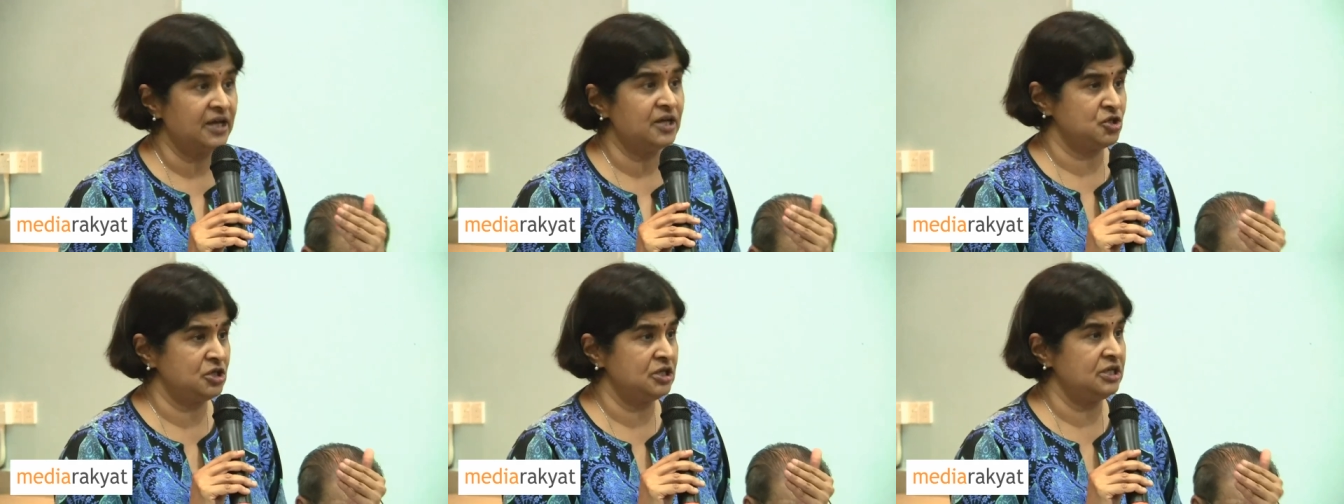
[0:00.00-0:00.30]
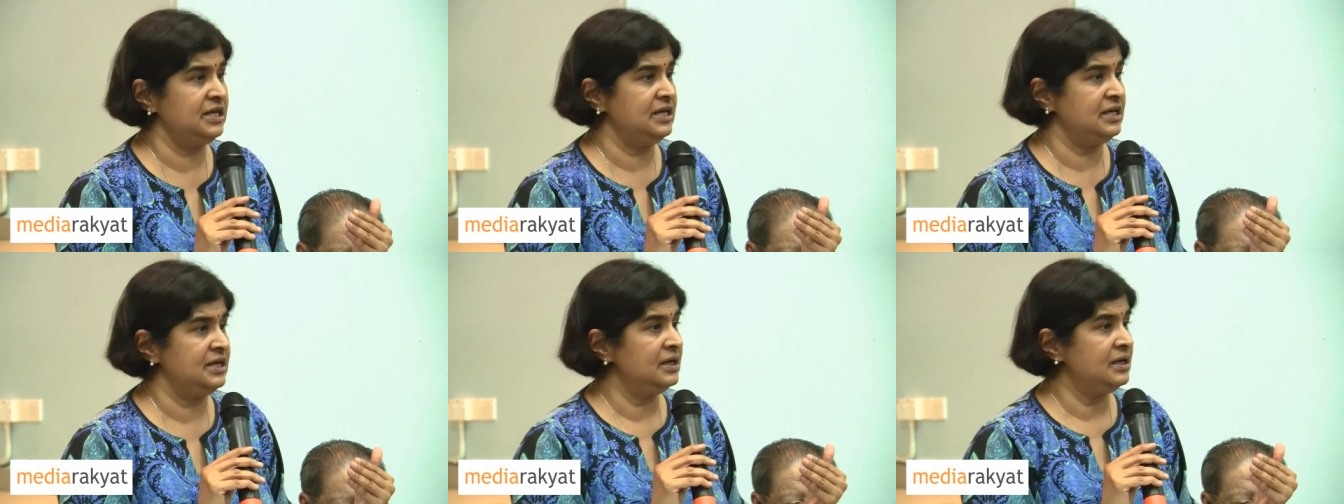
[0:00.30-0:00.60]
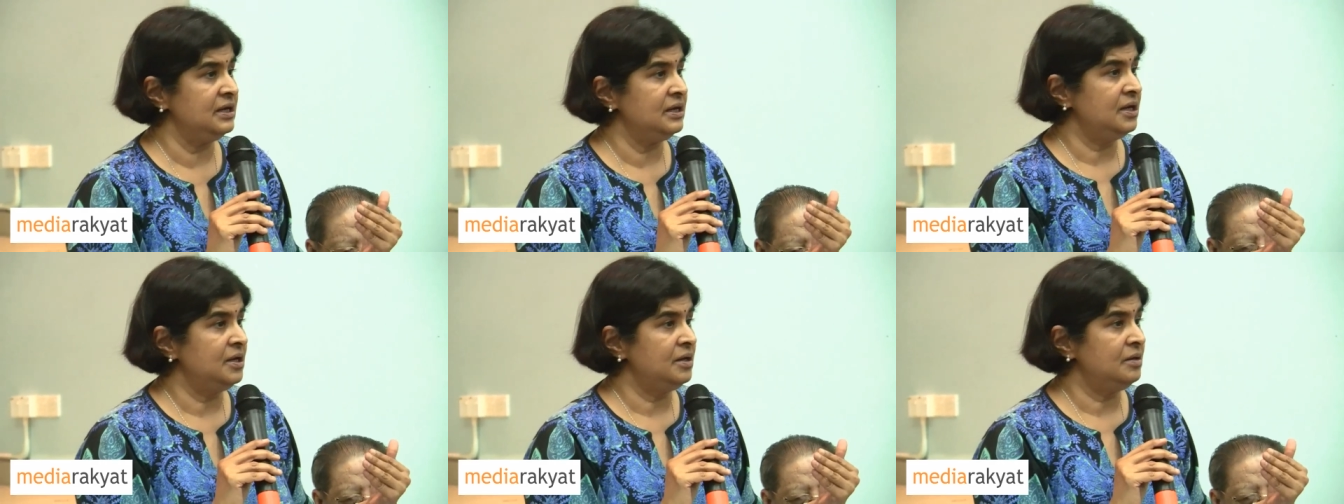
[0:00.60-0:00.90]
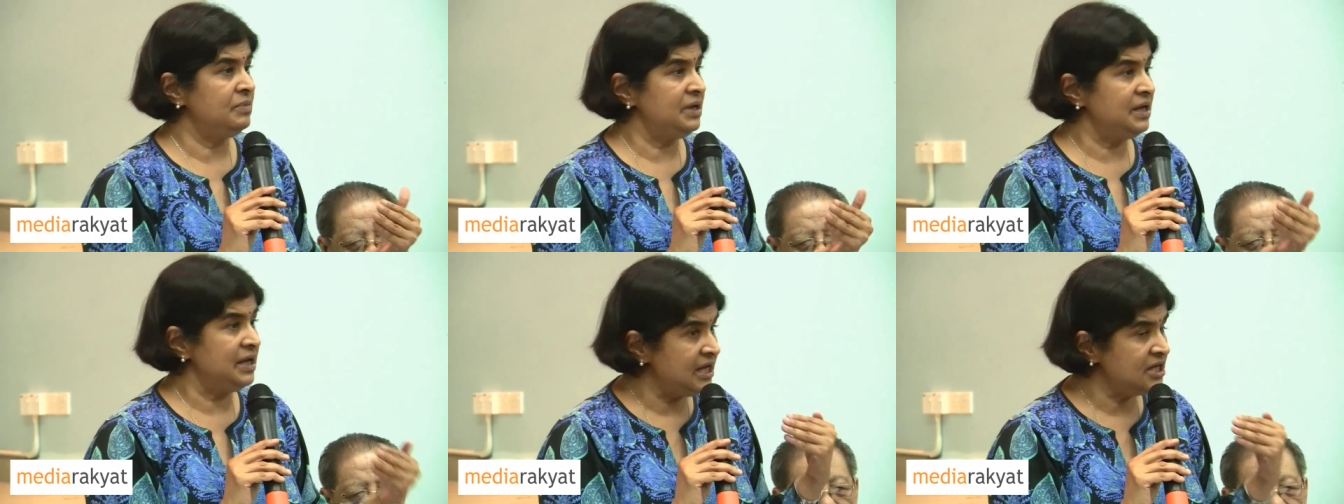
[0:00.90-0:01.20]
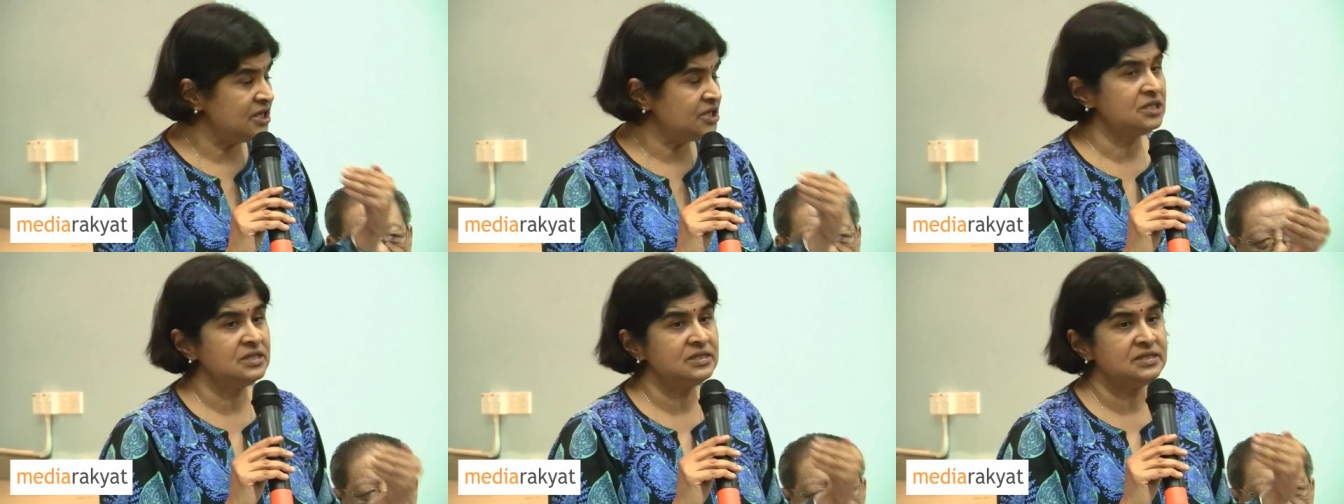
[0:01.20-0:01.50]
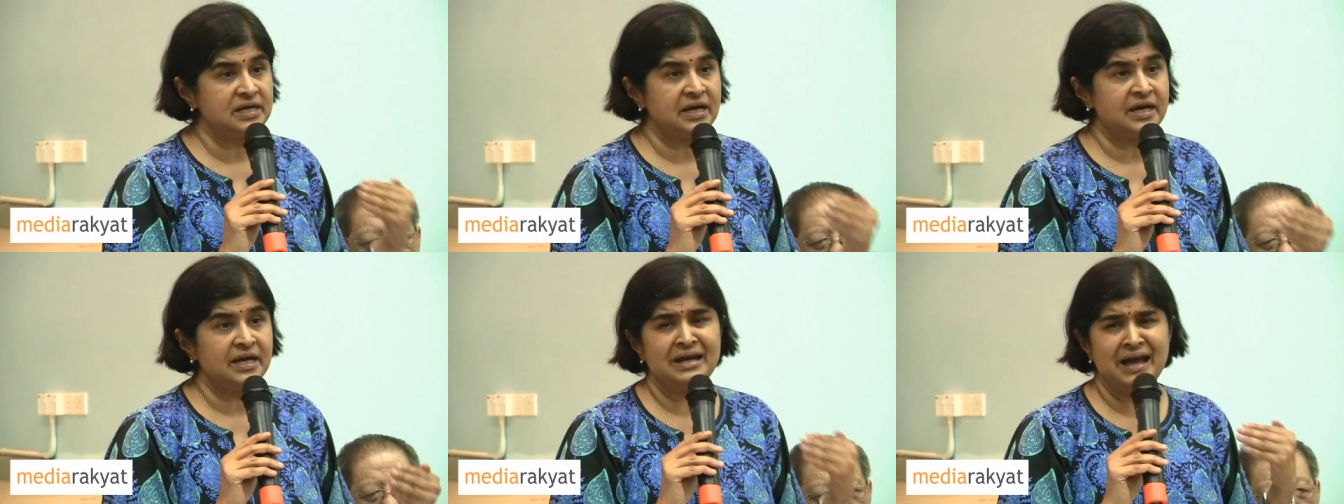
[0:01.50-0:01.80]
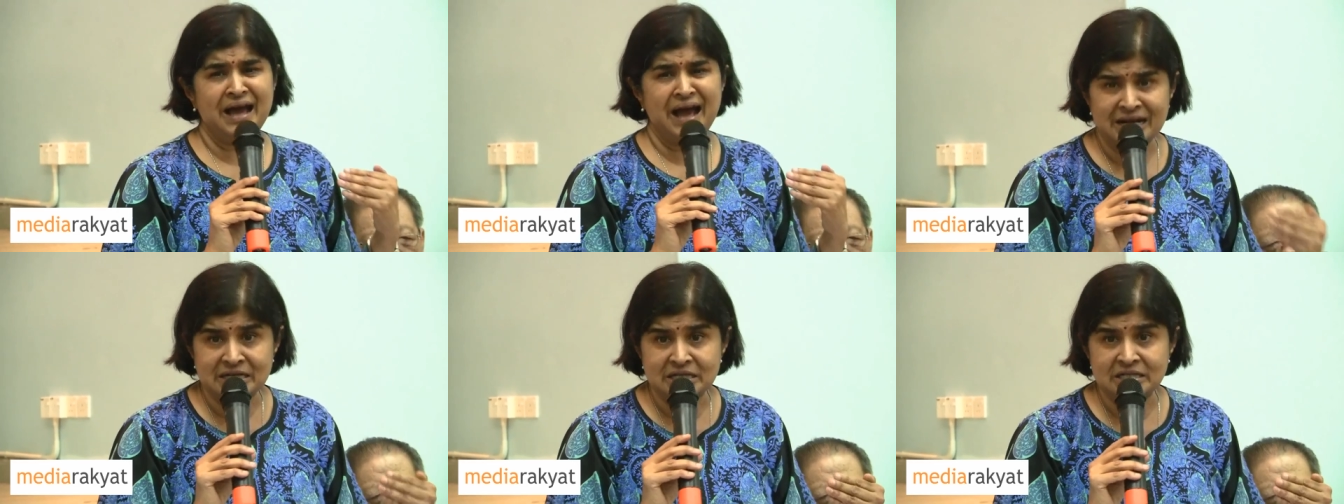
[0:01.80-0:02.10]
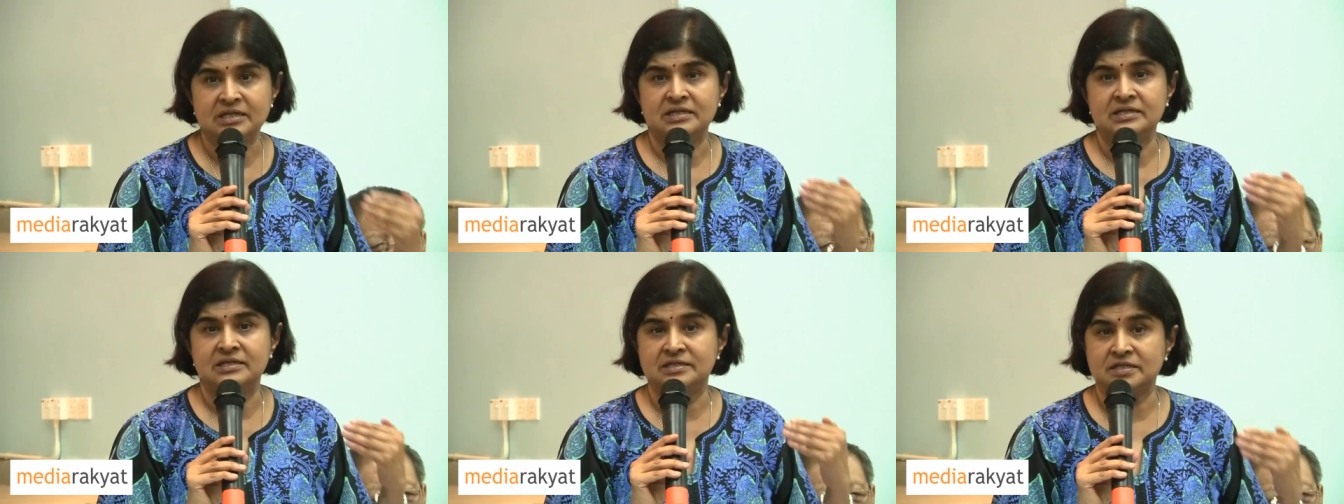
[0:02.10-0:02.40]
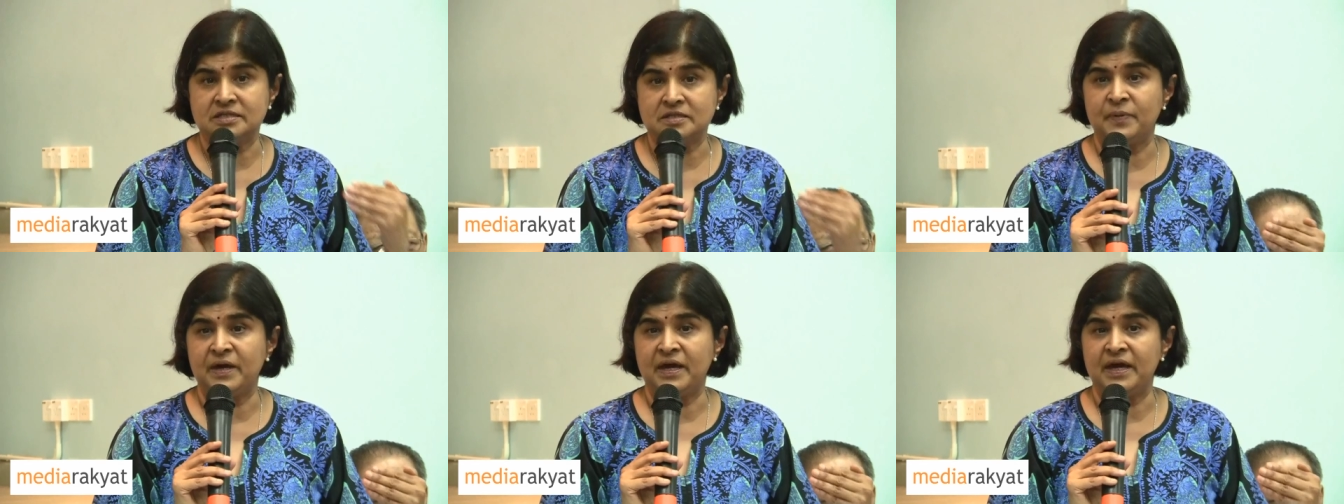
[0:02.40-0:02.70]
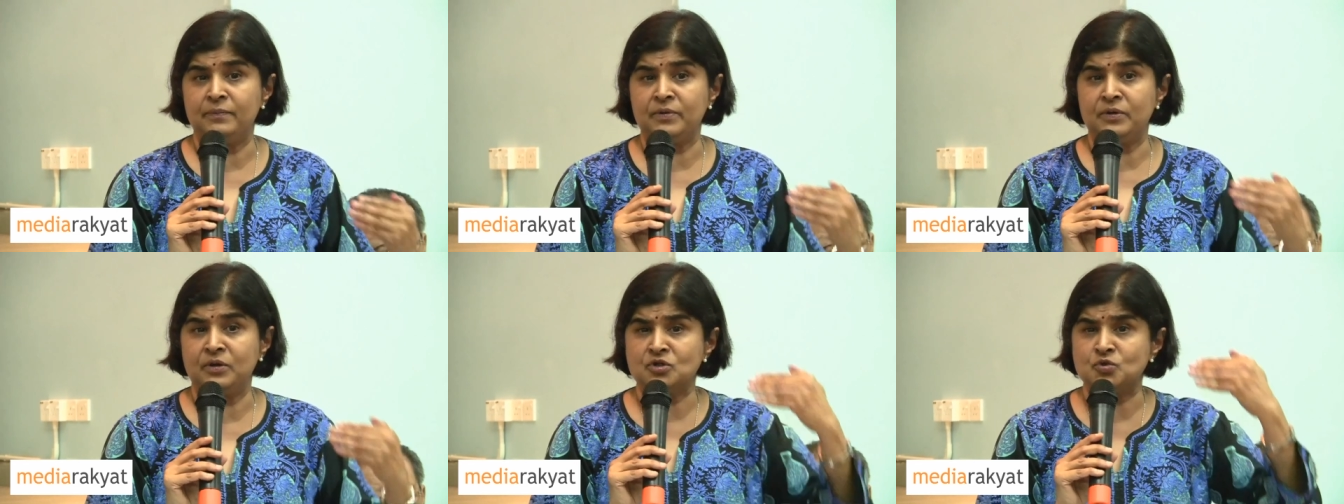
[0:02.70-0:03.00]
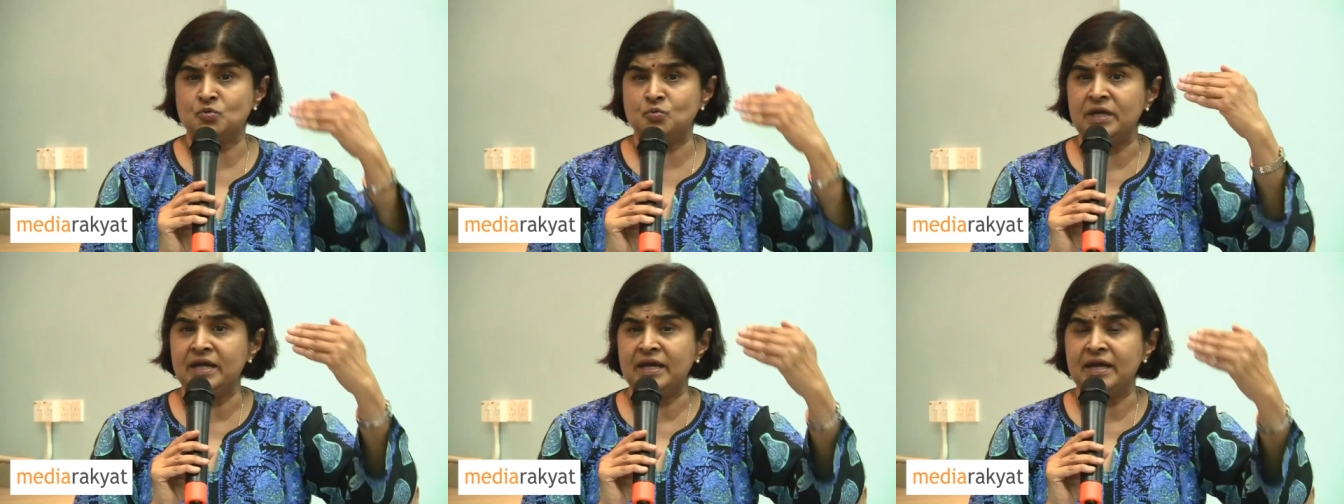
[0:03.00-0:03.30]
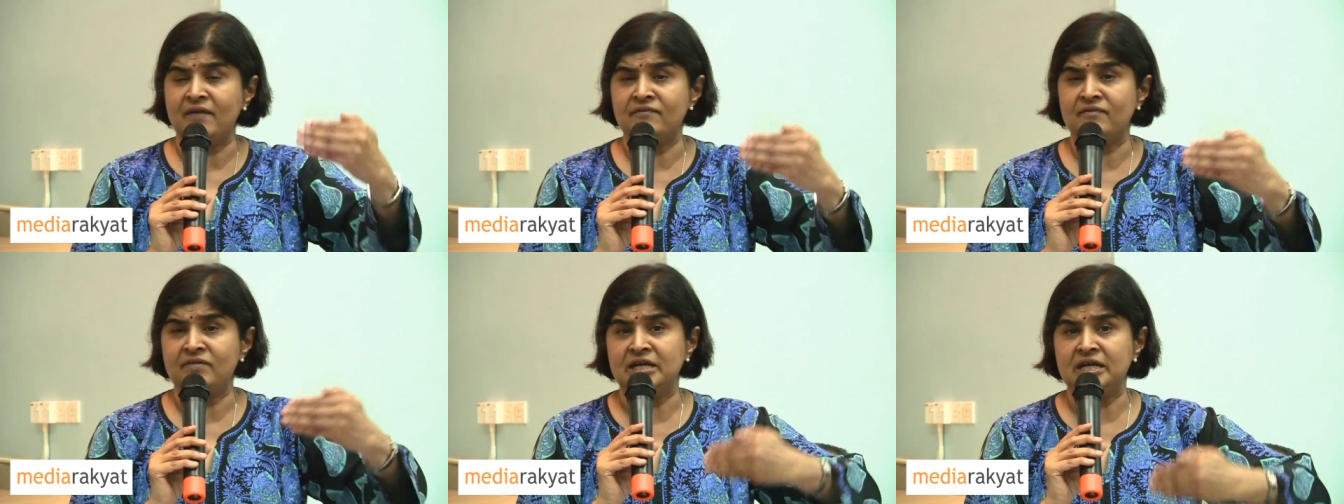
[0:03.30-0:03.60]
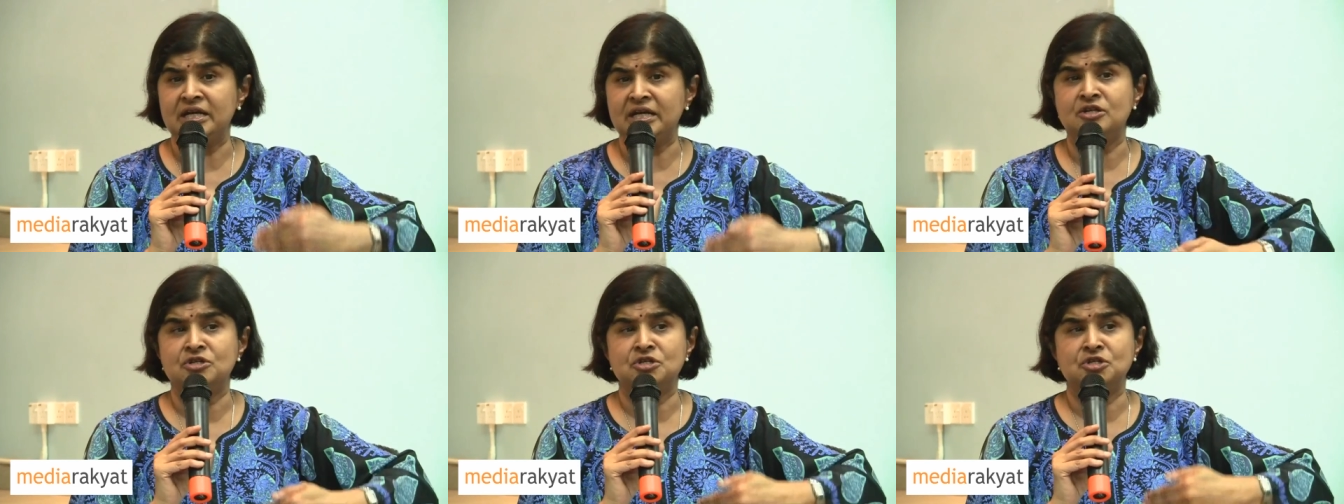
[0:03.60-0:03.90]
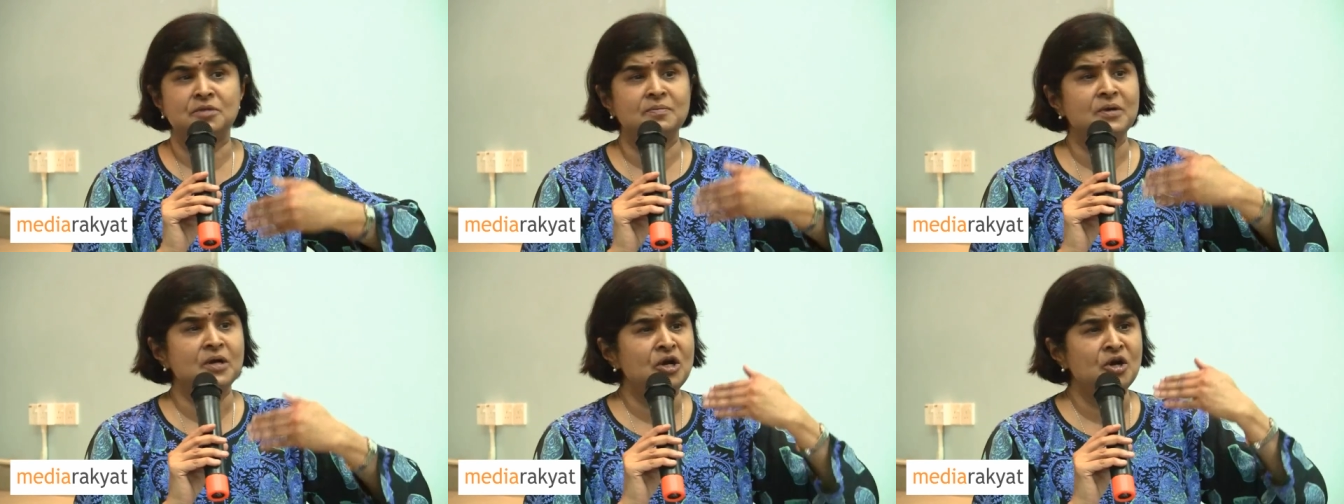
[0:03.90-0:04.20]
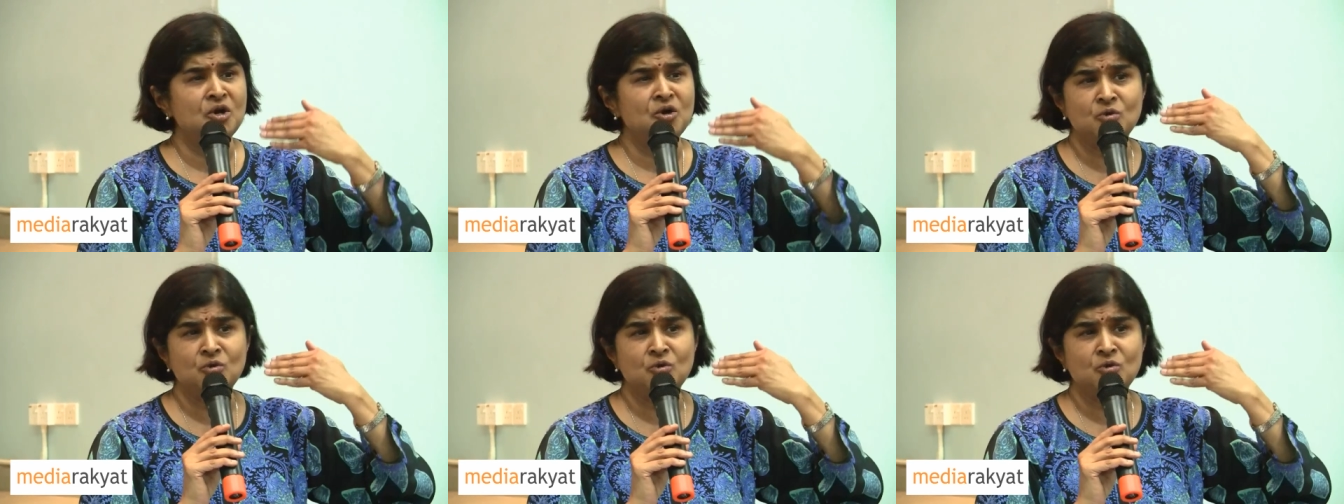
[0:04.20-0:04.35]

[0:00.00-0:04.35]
actually. Malaysians are in utter despair because we have a leadership